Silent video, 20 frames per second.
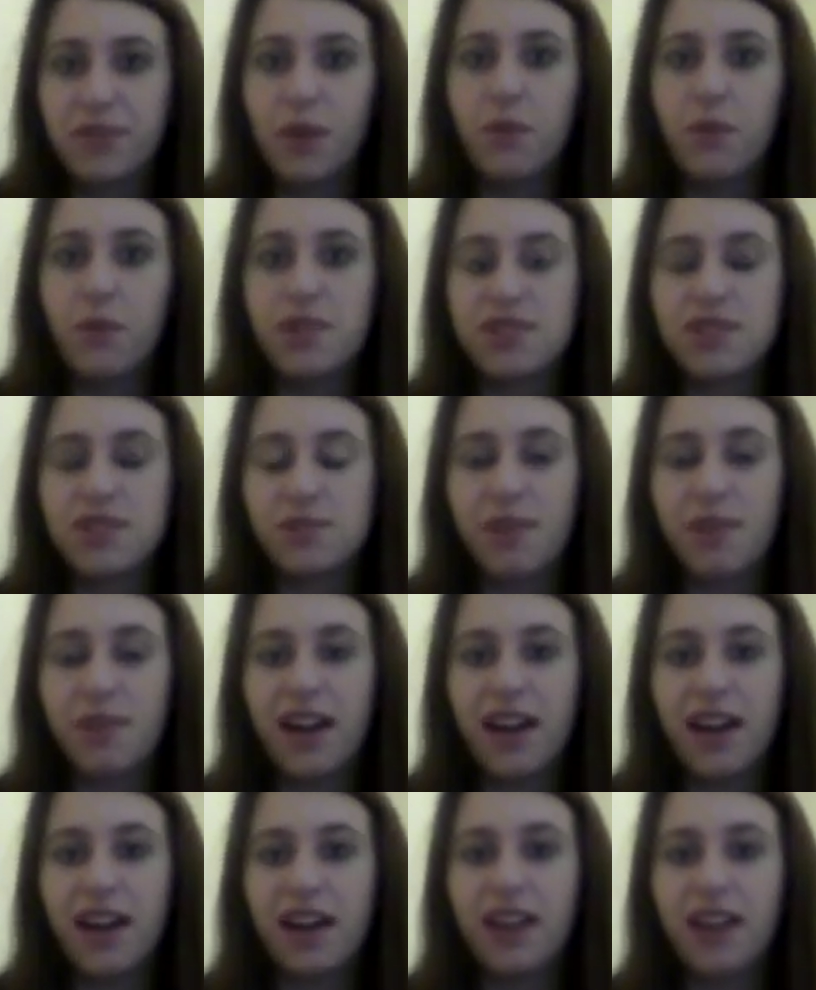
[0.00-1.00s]
which is
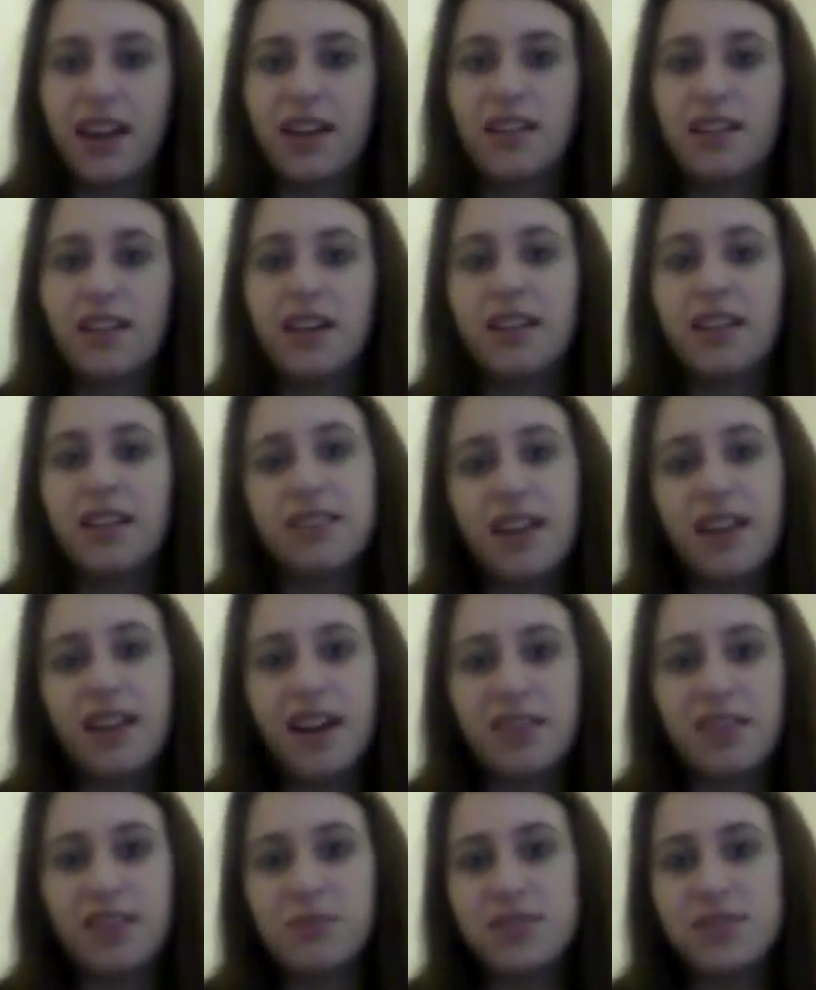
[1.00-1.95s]
why a lot of